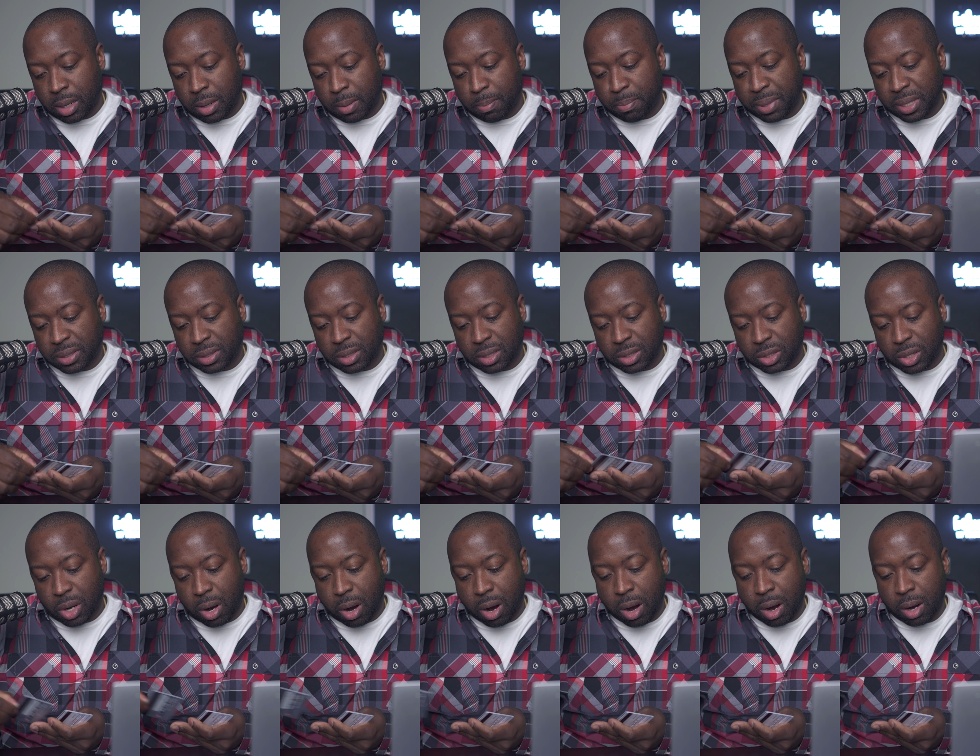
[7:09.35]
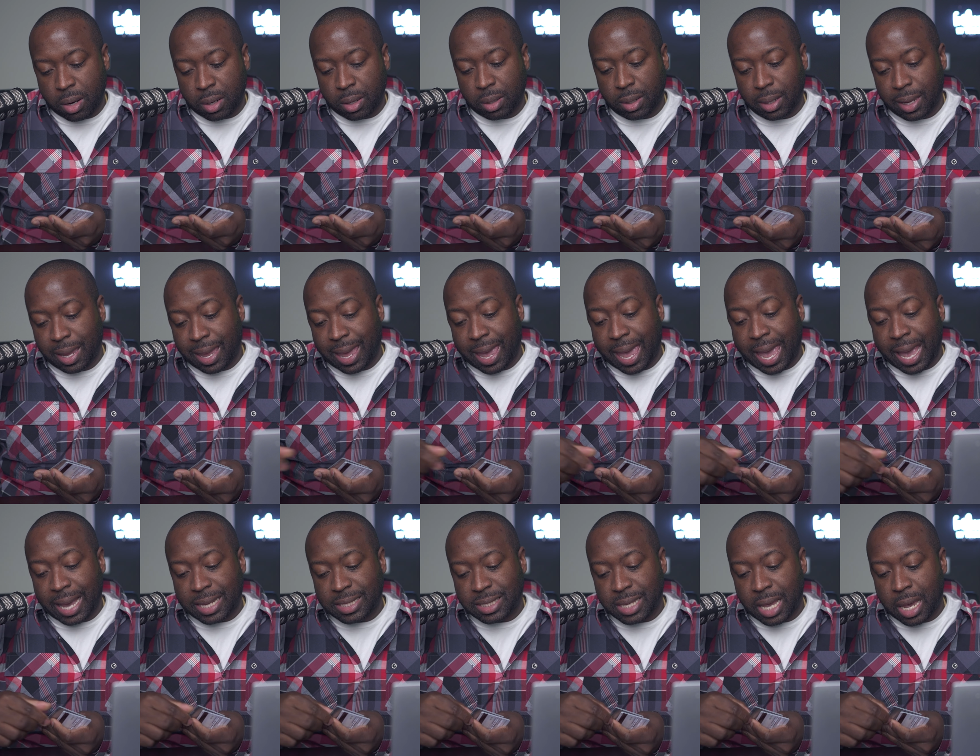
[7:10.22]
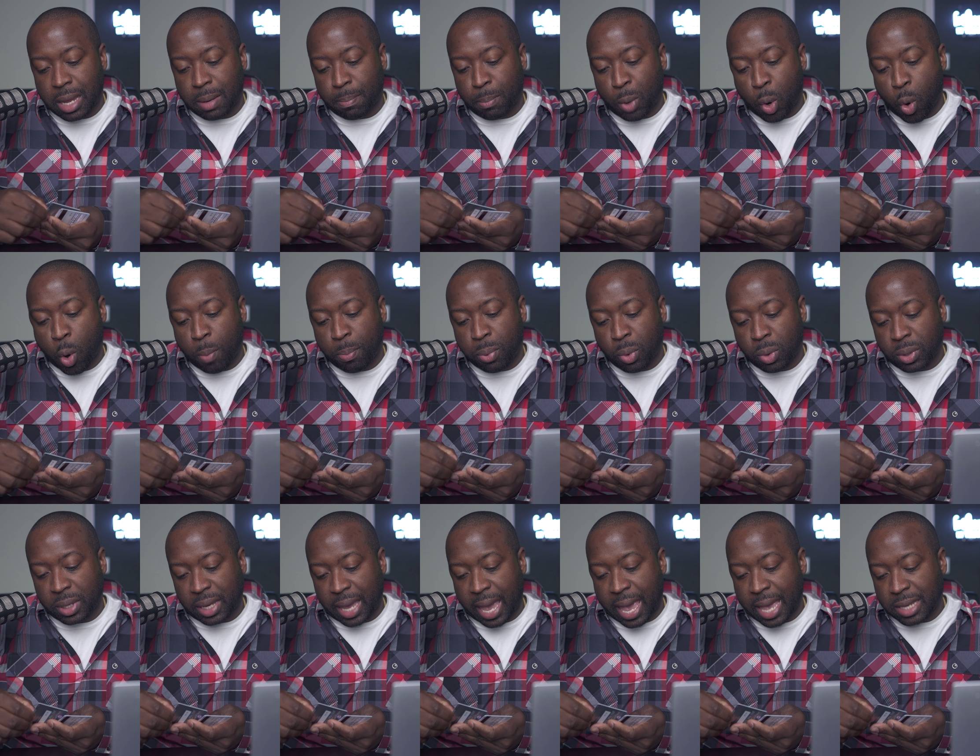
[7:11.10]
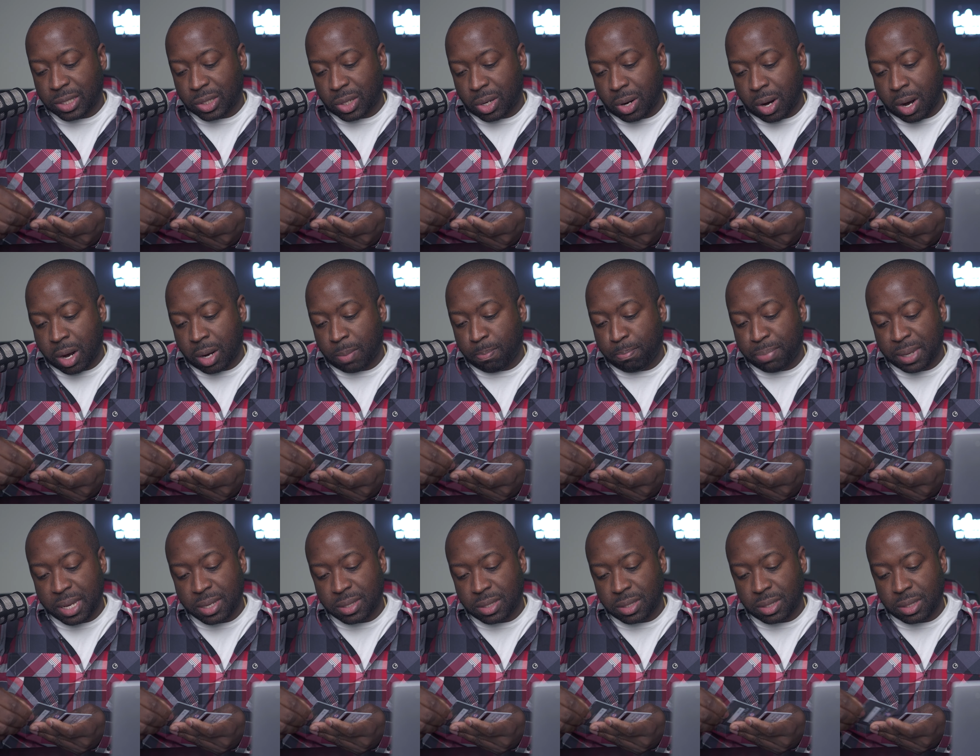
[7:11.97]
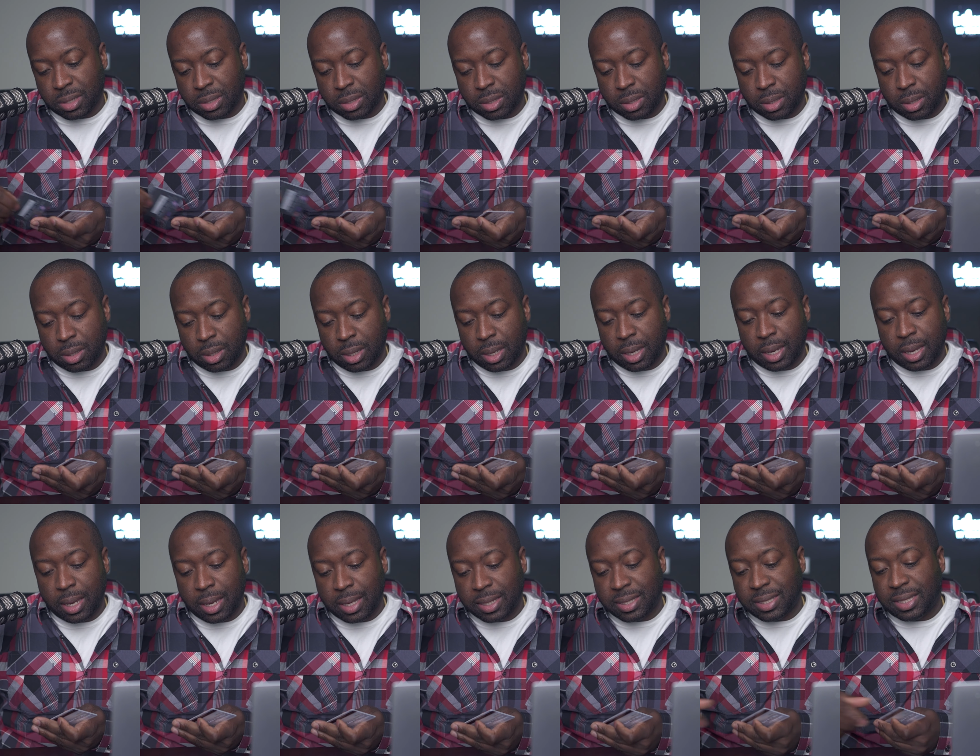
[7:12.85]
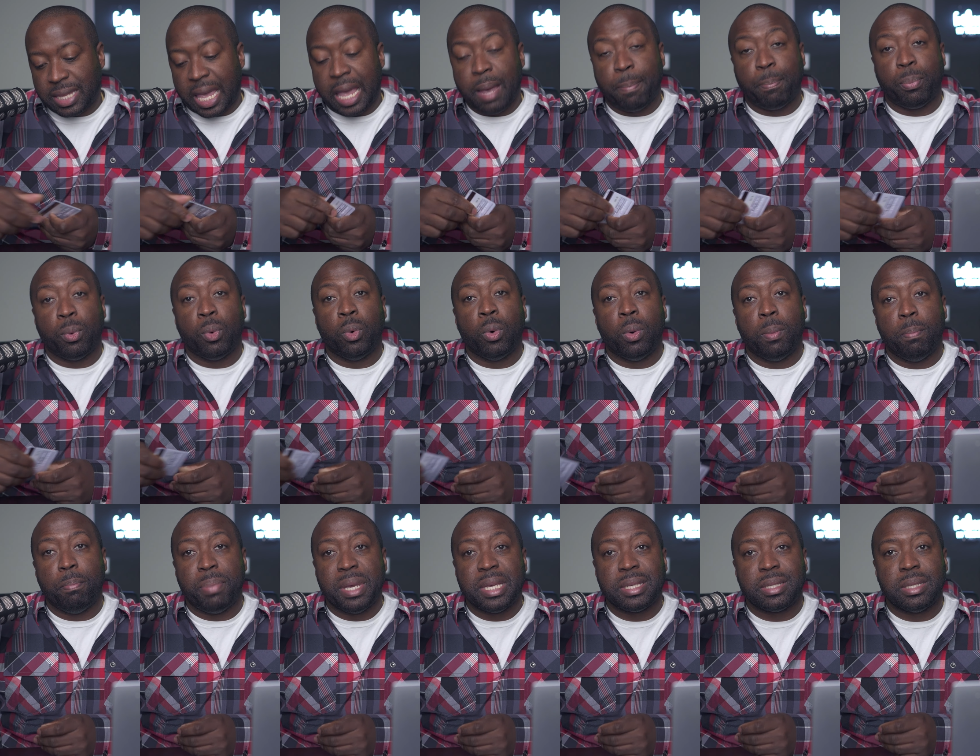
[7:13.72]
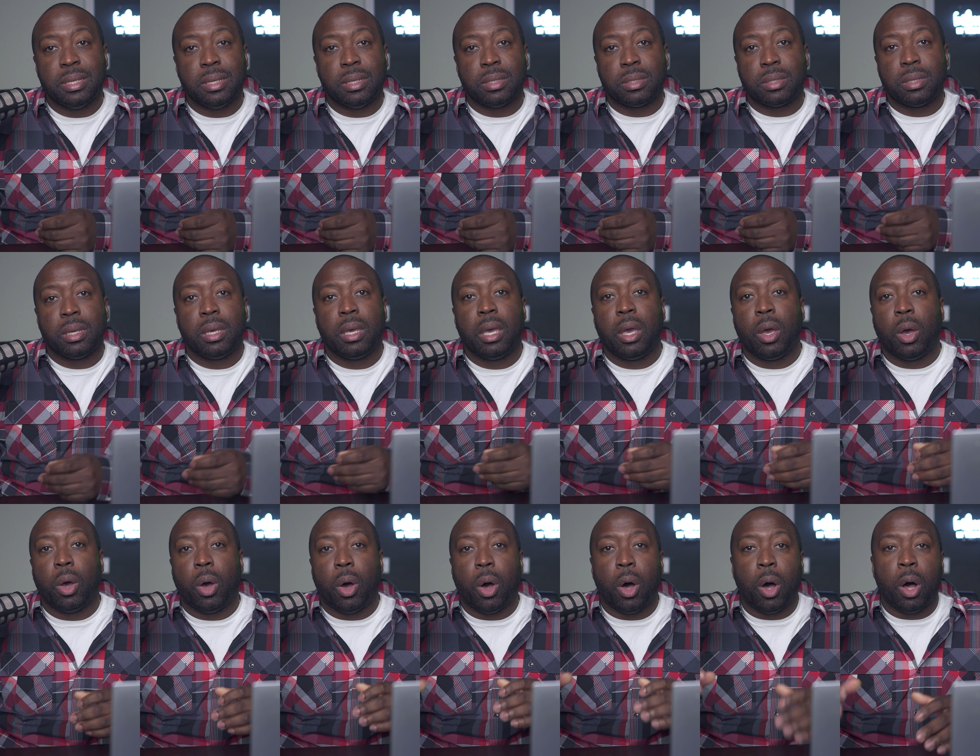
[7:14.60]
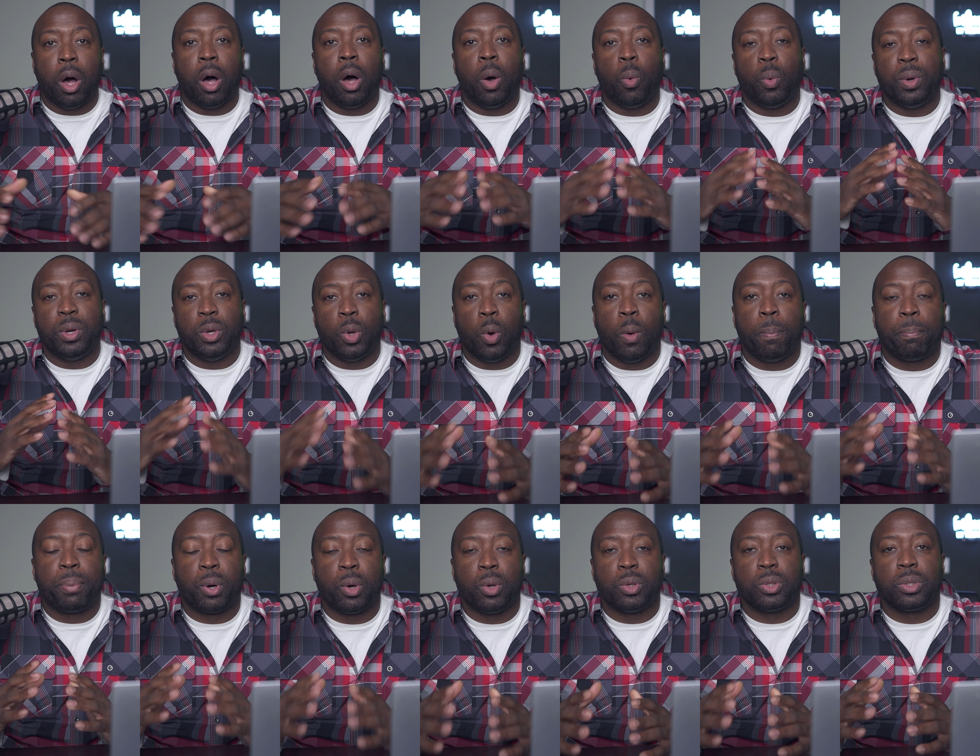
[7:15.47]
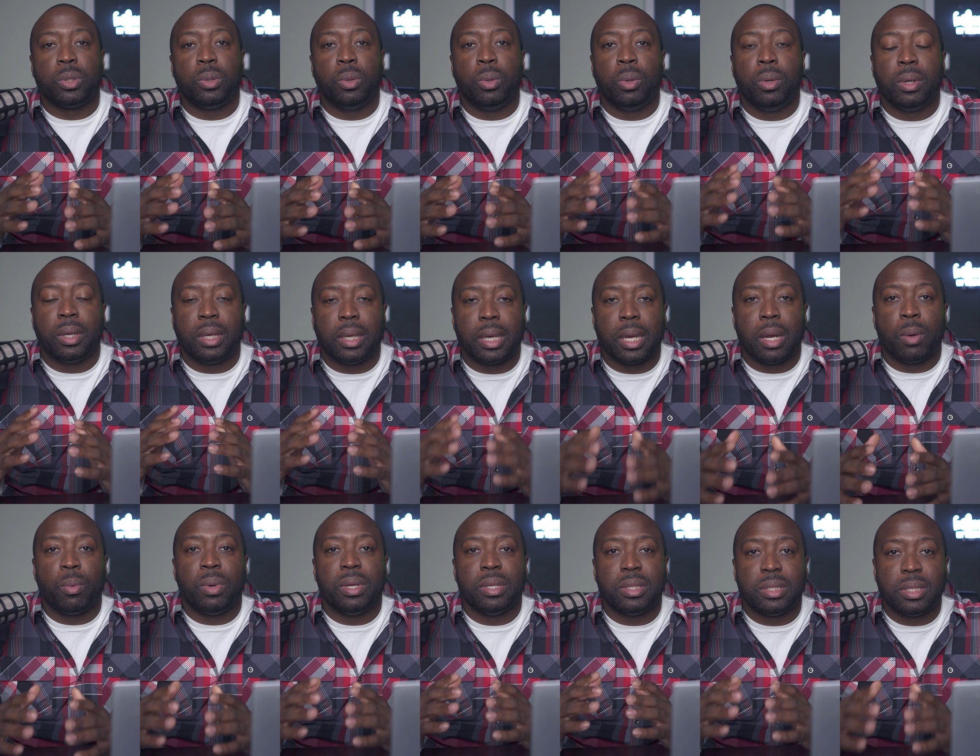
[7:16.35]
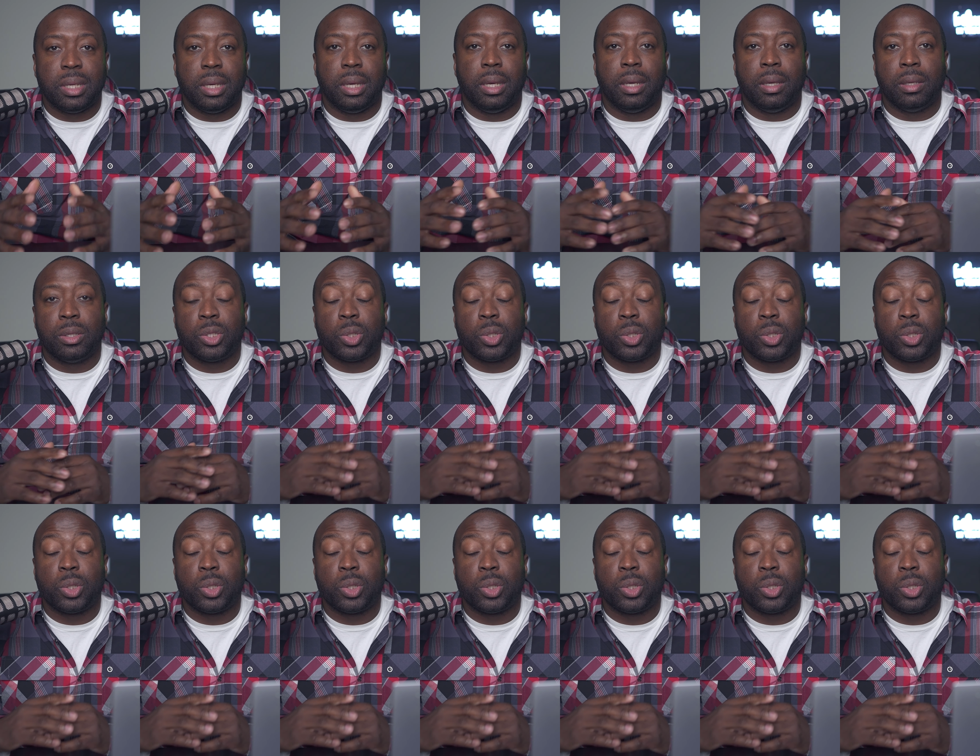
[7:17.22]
business card, Exxon Mobil gas card business, Staple business, all with no personal guarantee.